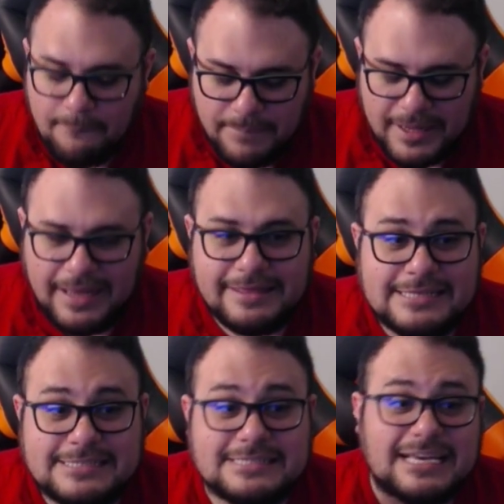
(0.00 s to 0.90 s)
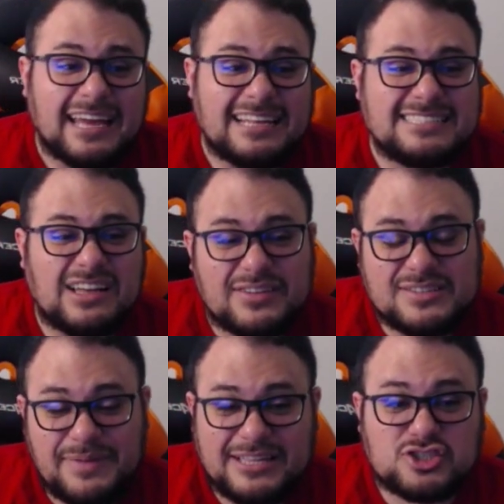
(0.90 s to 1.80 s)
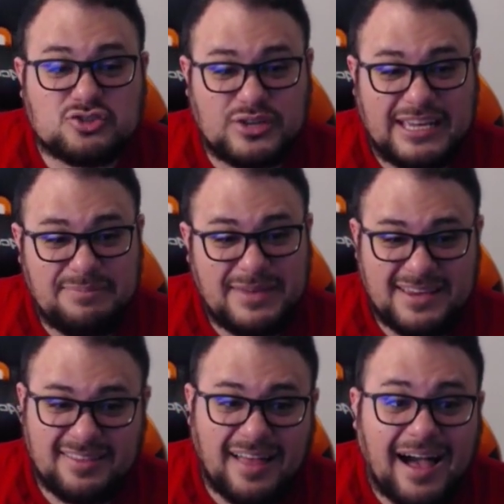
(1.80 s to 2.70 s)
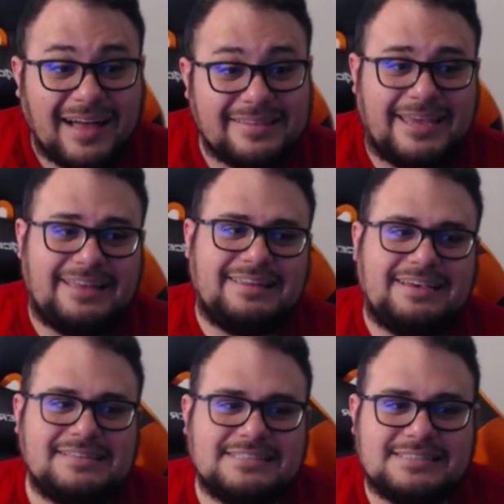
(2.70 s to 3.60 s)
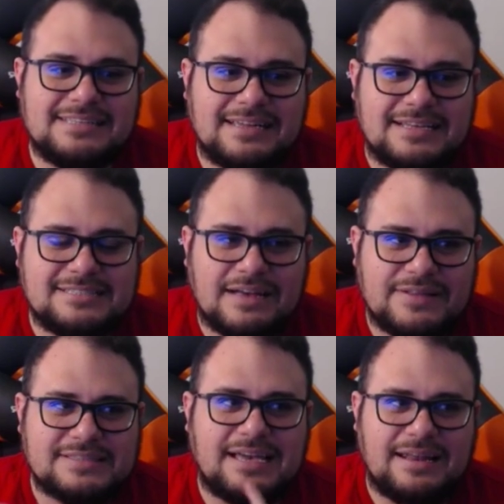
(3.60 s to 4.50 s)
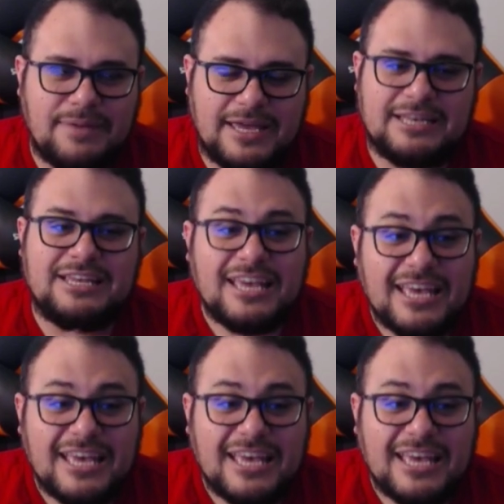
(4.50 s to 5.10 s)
but this is the kind of stuff that's been intriguing me a lot lately, and this is the kind of stuff that's kind of been